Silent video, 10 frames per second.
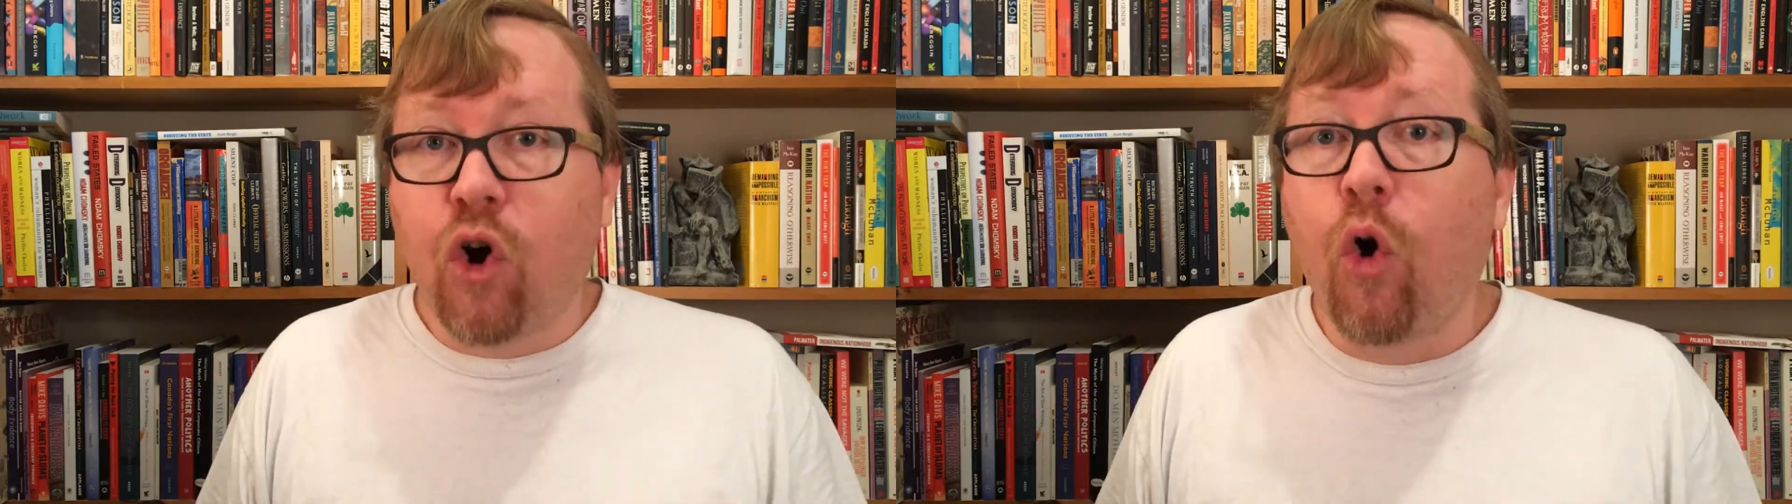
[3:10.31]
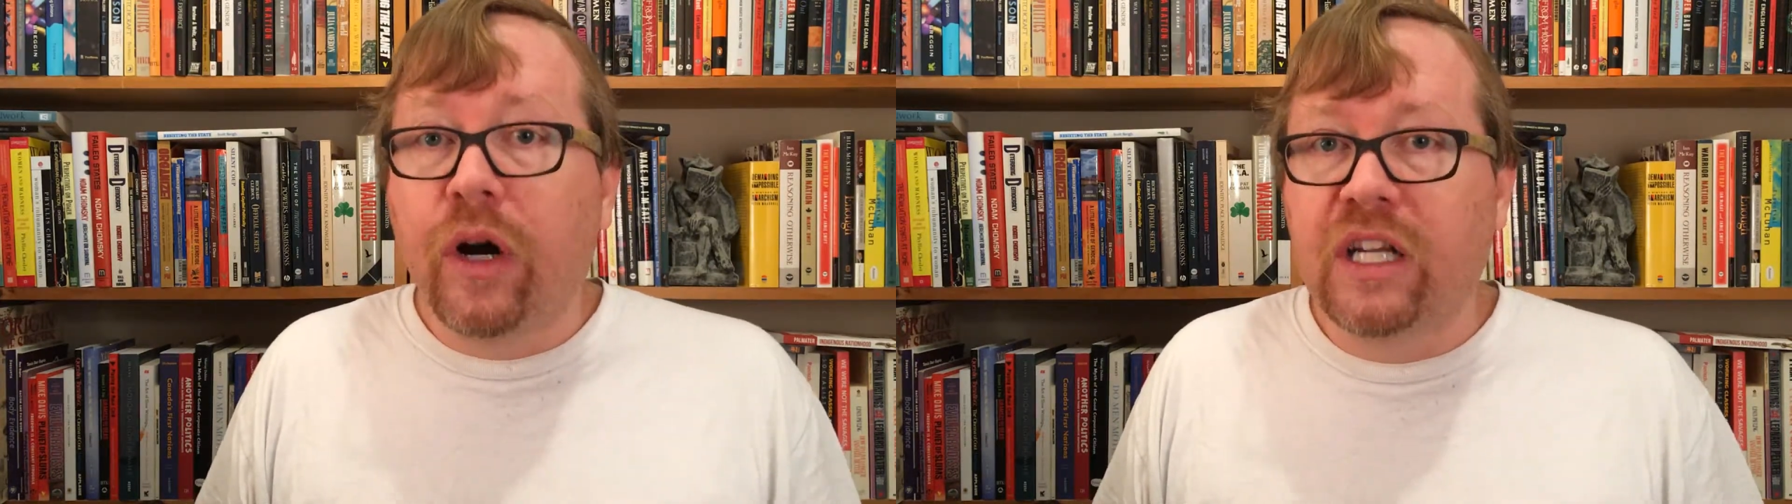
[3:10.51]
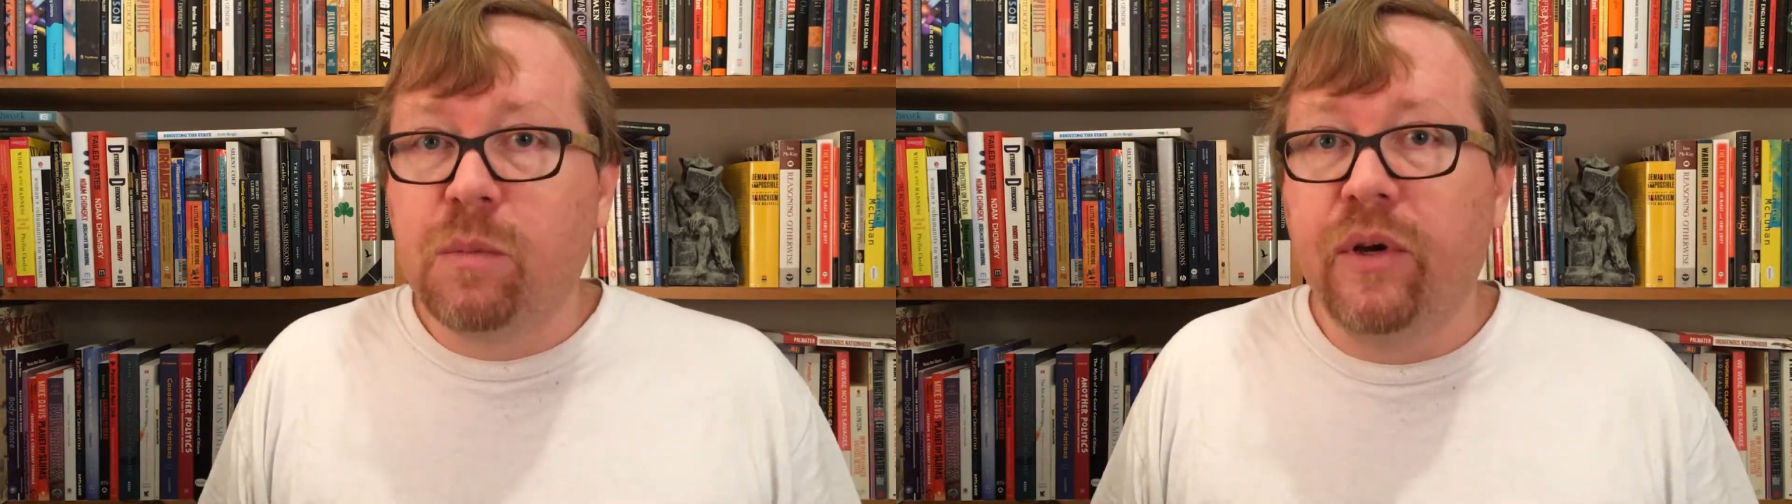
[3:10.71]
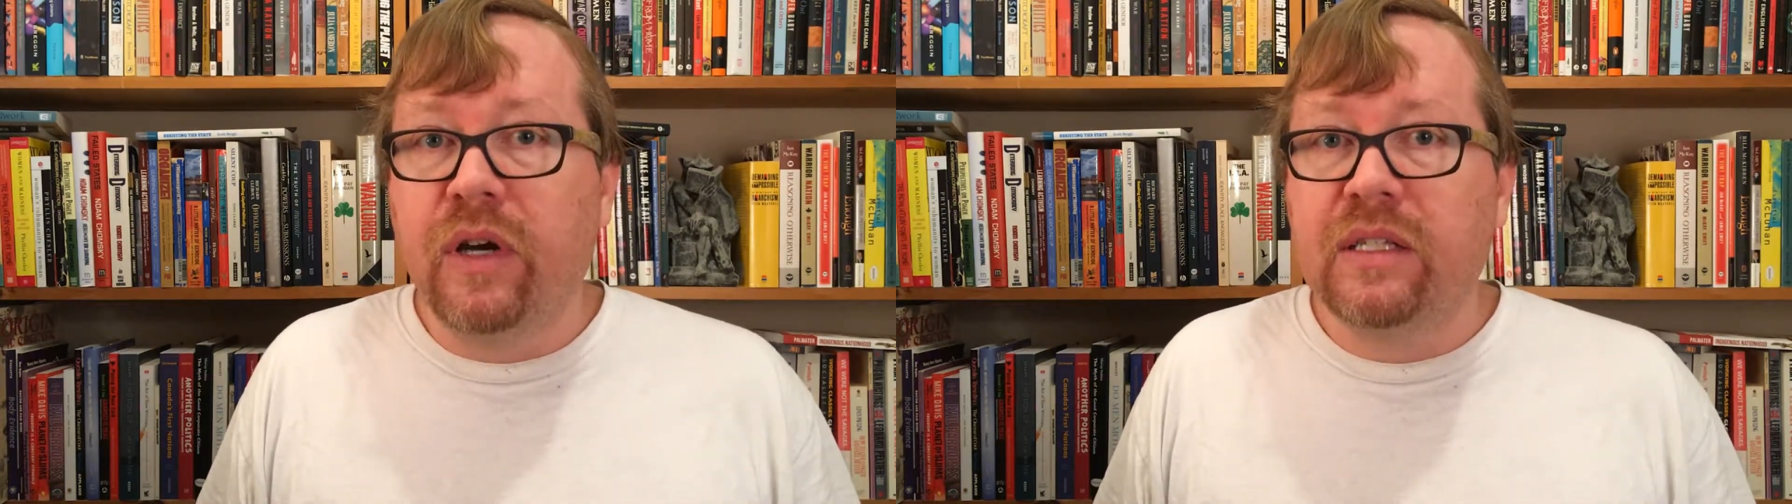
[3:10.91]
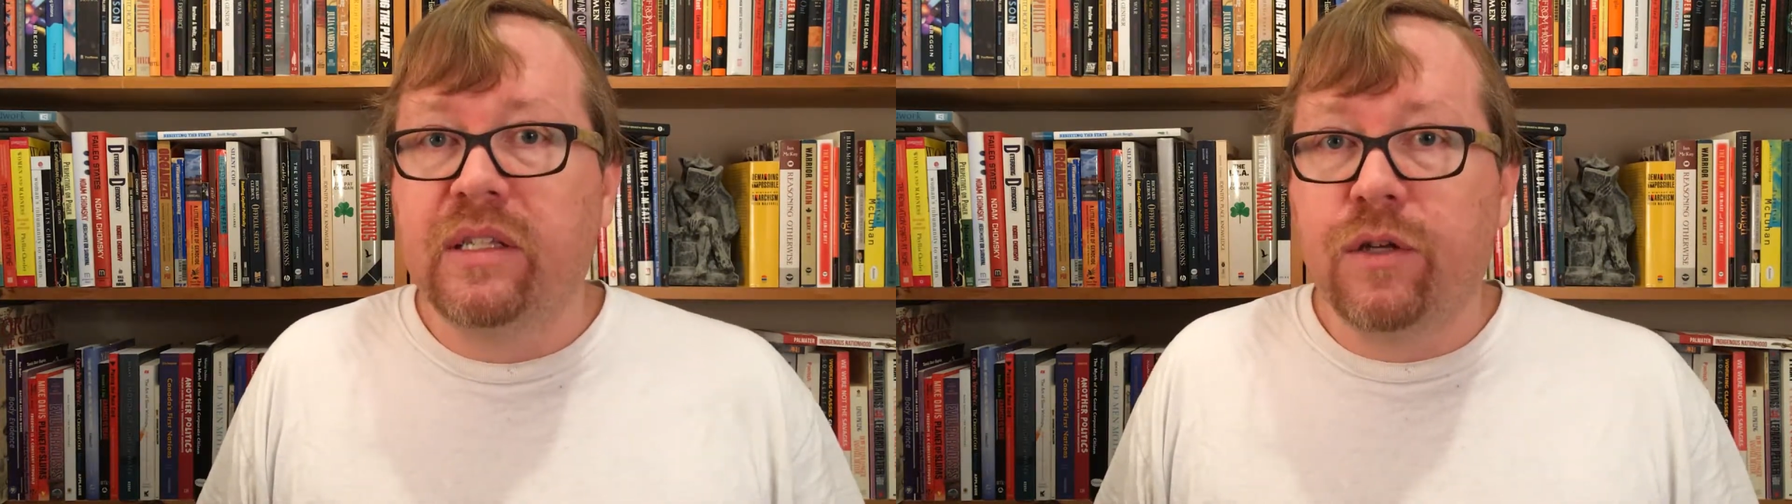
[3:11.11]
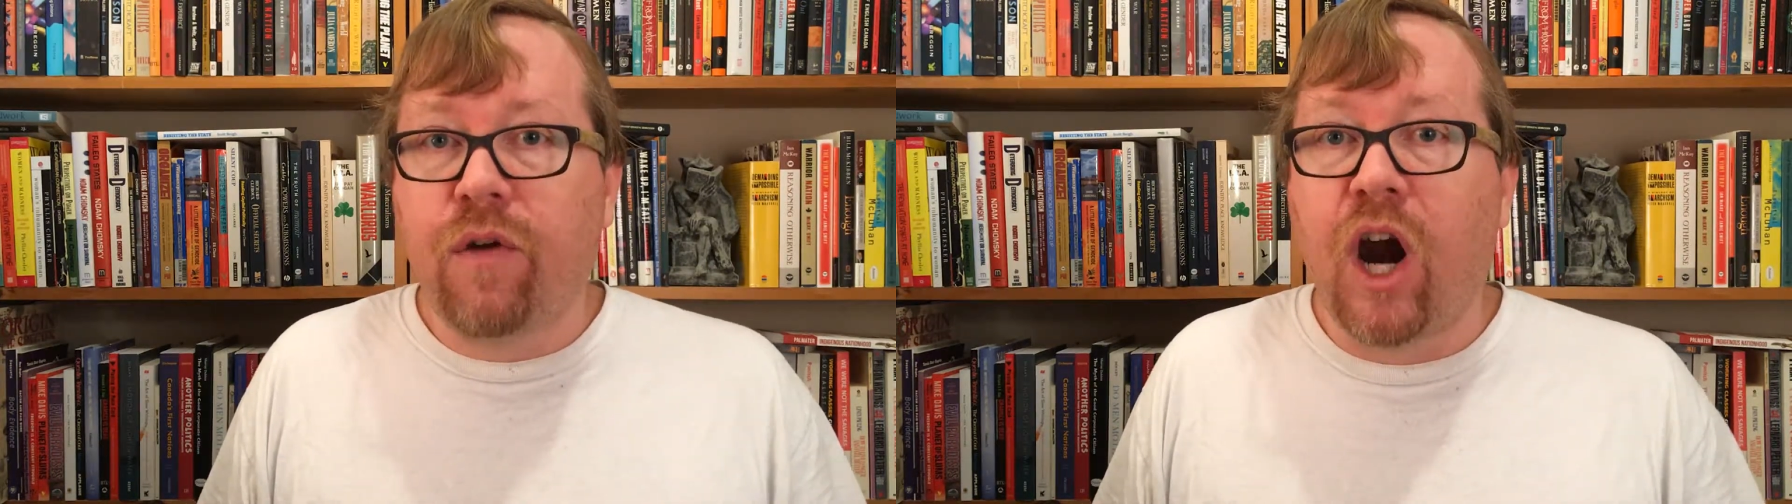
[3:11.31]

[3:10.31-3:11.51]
core experiences of